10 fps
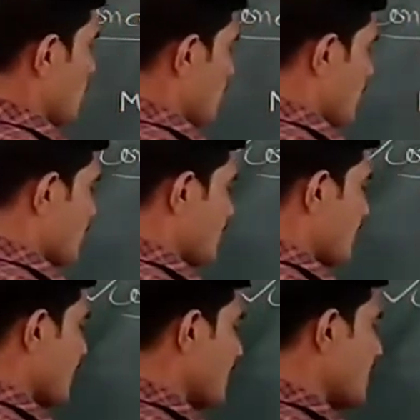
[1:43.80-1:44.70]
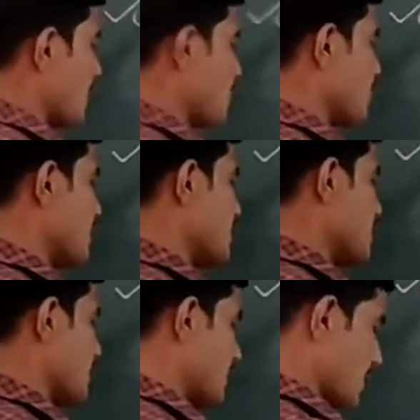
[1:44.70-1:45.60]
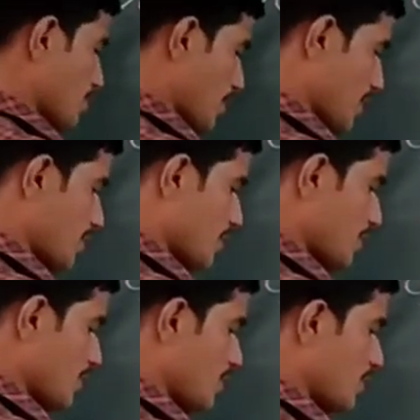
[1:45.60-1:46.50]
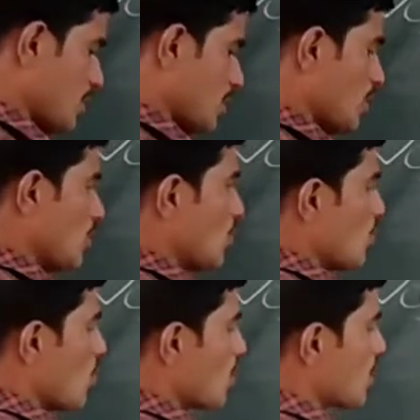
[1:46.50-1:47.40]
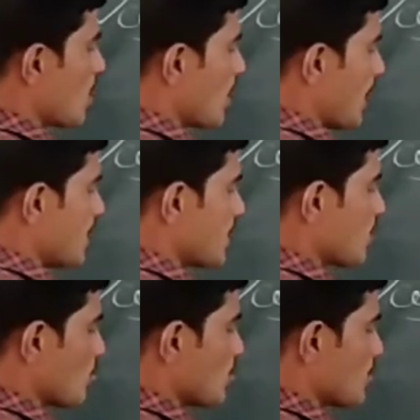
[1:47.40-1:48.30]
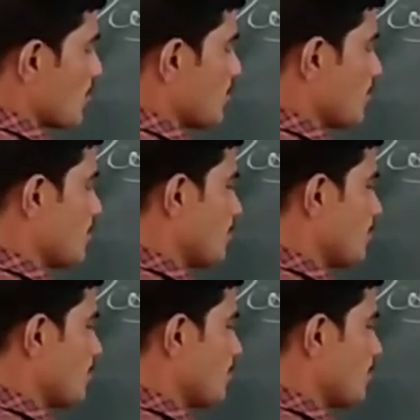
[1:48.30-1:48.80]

Second type is nothing but waterline corrosion.